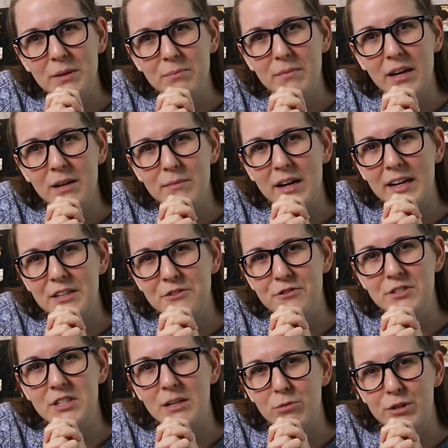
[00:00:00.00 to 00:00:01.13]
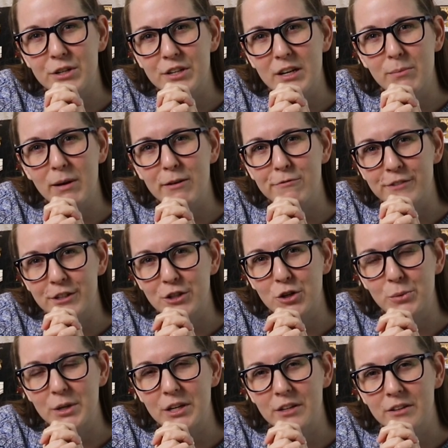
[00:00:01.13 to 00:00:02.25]
I'm, I'm kind of stubborn about
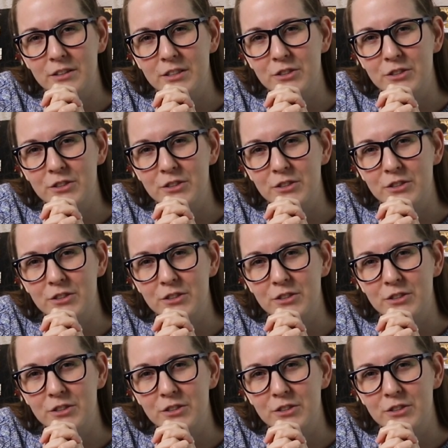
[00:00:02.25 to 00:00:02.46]
following